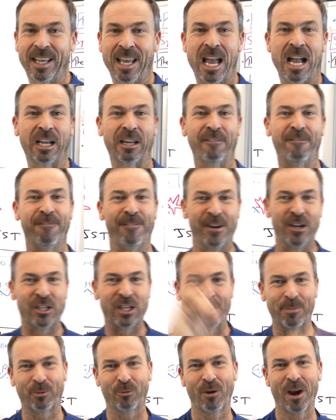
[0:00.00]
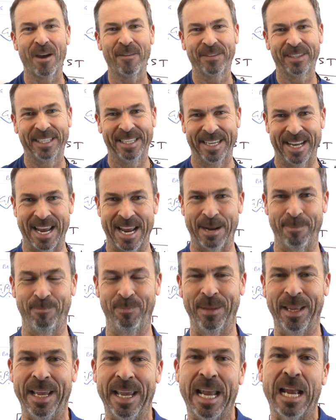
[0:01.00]
I'm going to finish up graphs today.
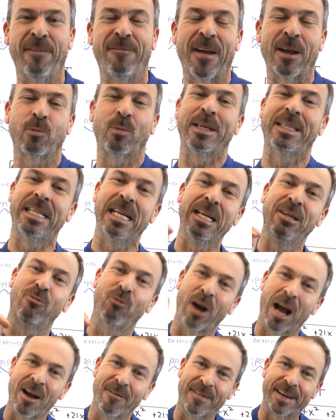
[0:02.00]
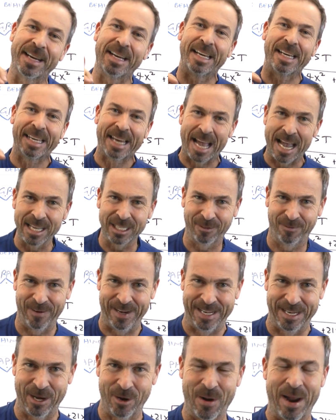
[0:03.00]
In fact, we did graphing last
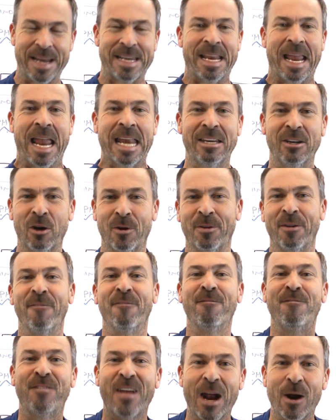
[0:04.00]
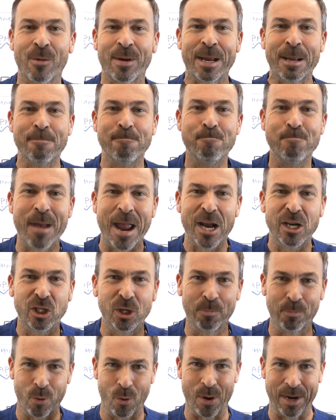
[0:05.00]
video and ended on a very
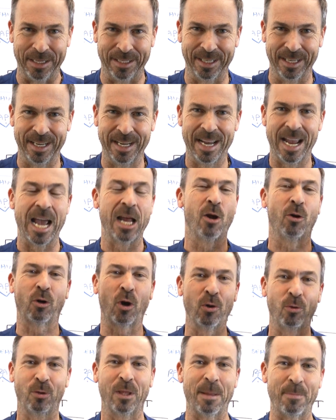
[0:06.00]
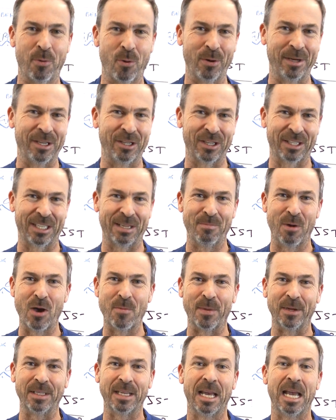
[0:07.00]
major And I'll go through that point in just a
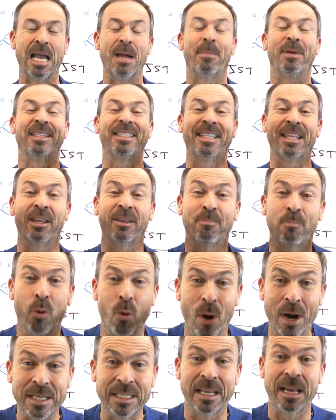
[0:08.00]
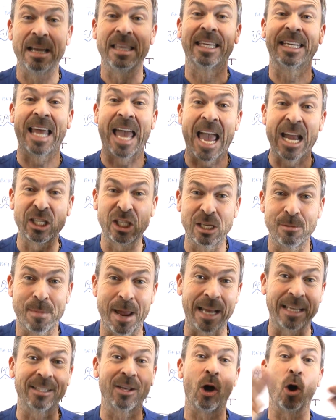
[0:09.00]
moment, but it's the point that actually
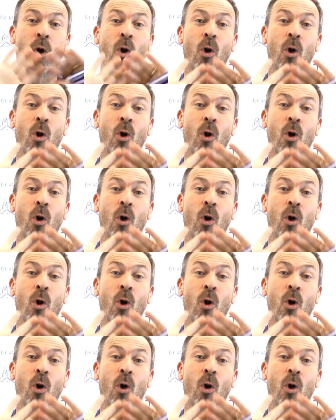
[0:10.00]
makes